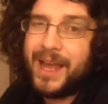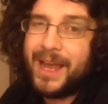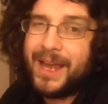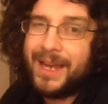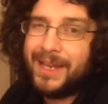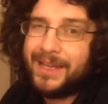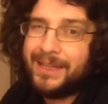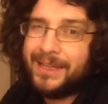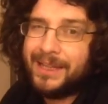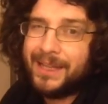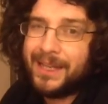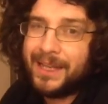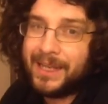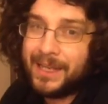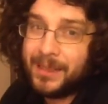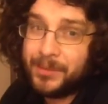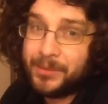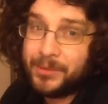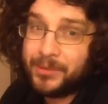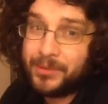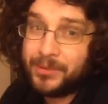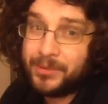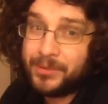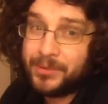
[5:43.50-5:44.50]
a
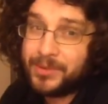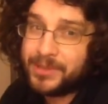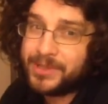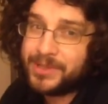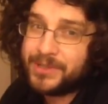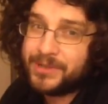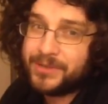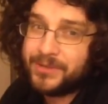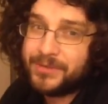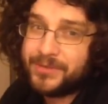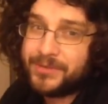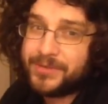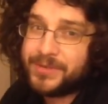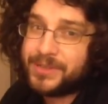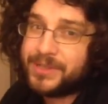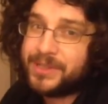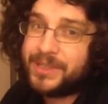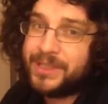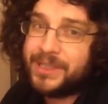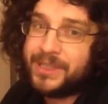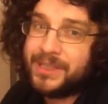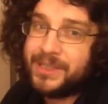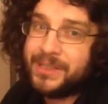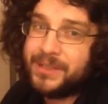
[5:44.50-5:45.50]
label which you've
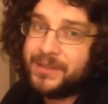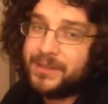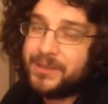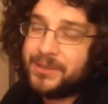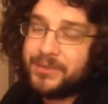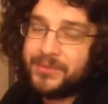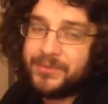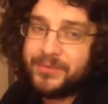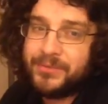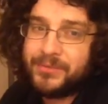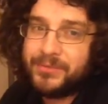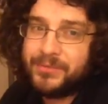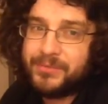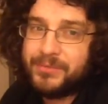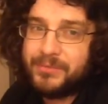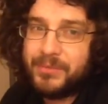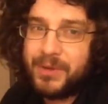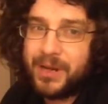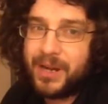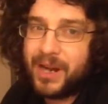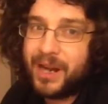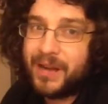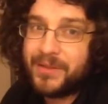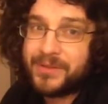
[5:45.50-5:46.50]
seen, you
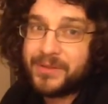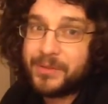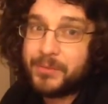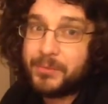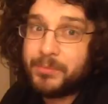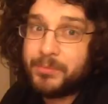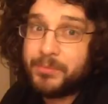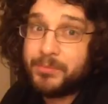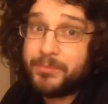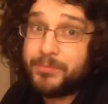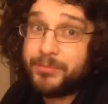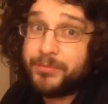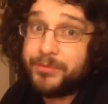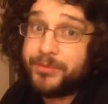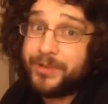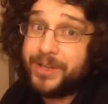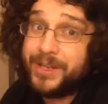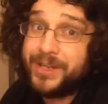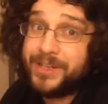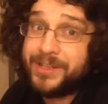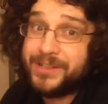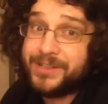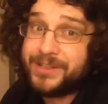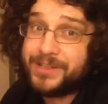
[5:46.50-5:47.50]
might have some
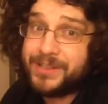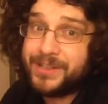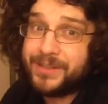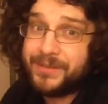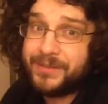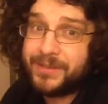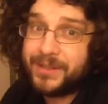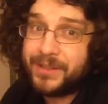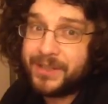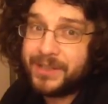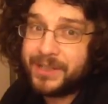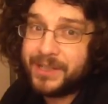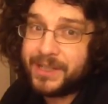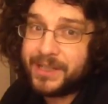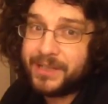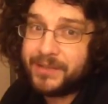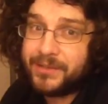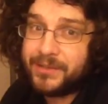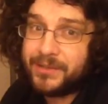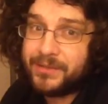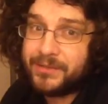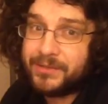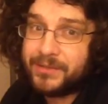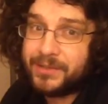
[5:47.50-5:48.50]
preconceived idea
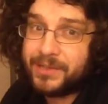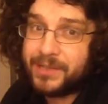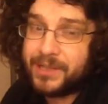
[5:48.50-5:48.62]
of,